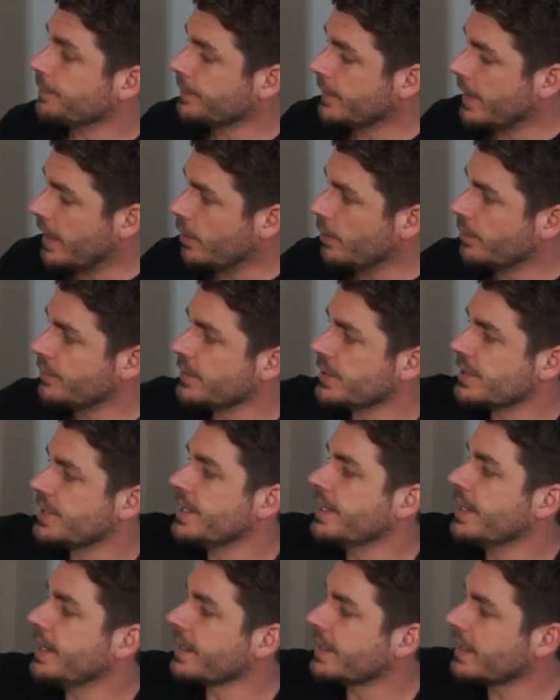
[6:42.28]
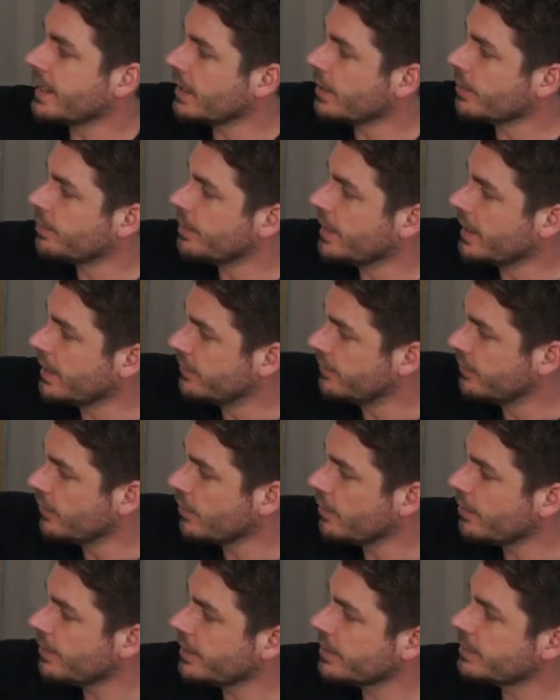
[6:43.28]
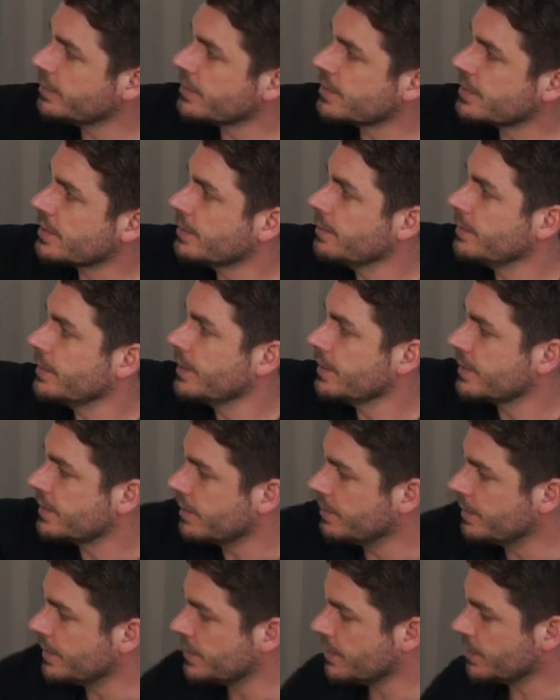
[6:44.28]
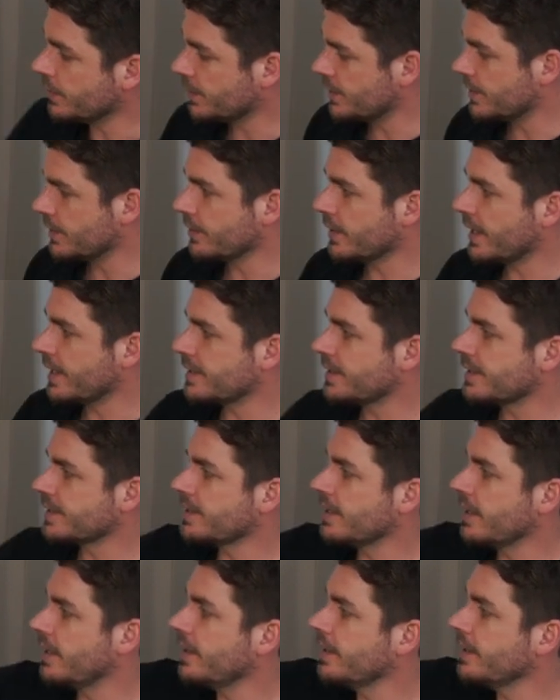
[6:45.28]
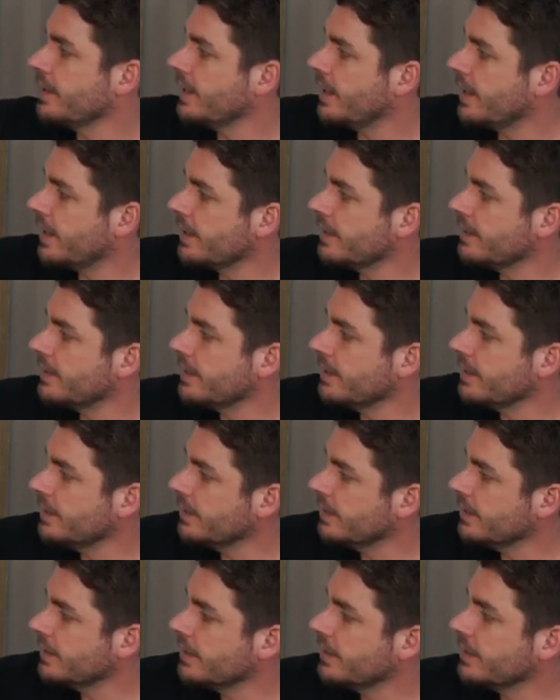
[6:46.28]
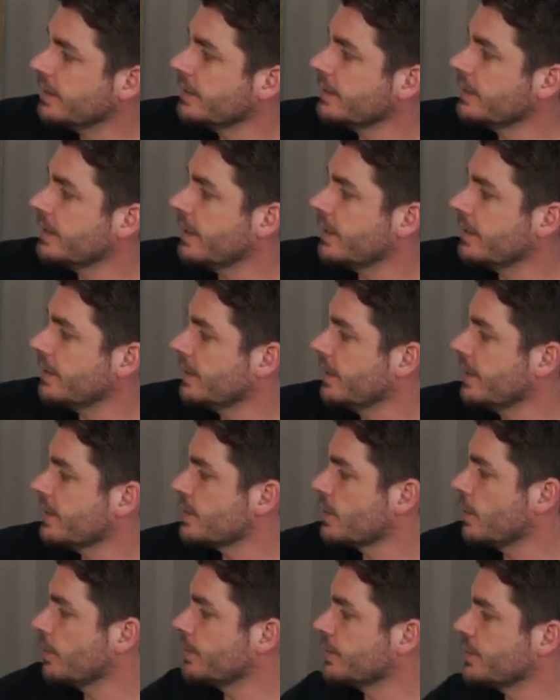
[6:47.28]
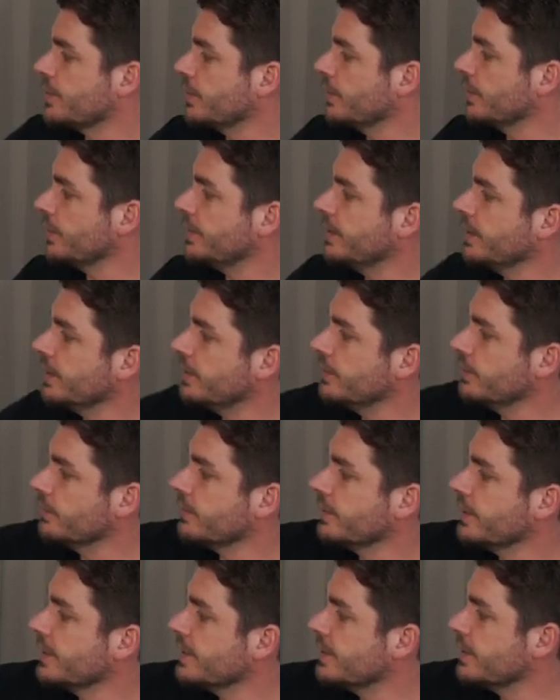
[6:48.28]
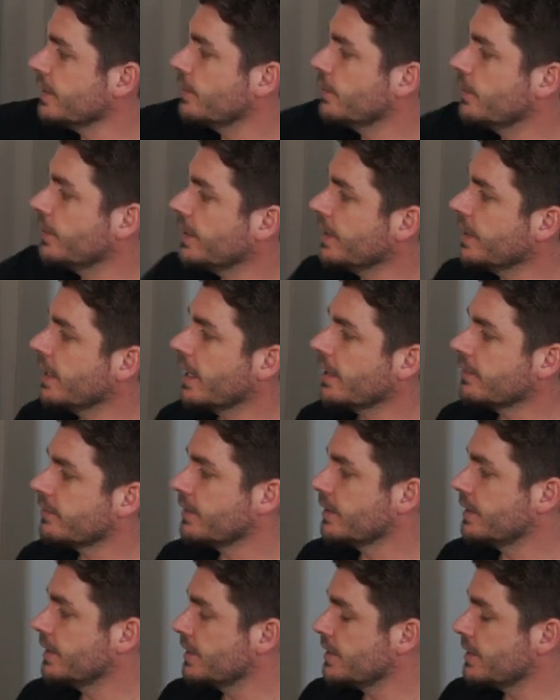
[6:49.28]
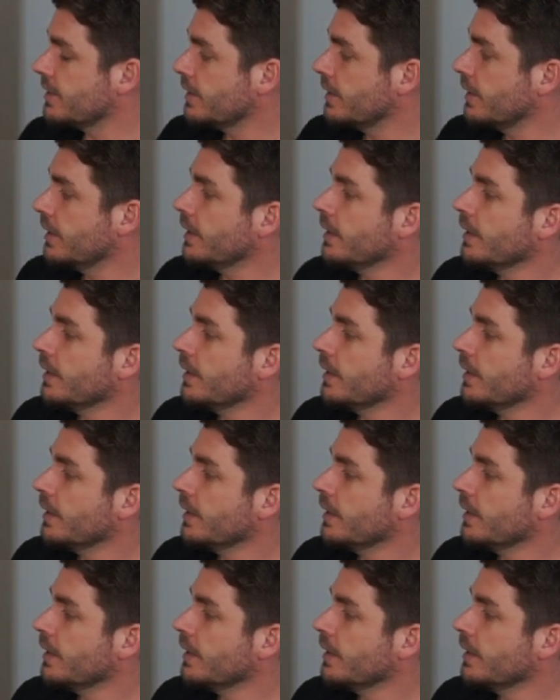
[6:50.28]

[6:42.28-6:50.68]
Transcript: Now obviously I cannot play it forward because the bishop still has his line, and he has opportunity to release the queen after this.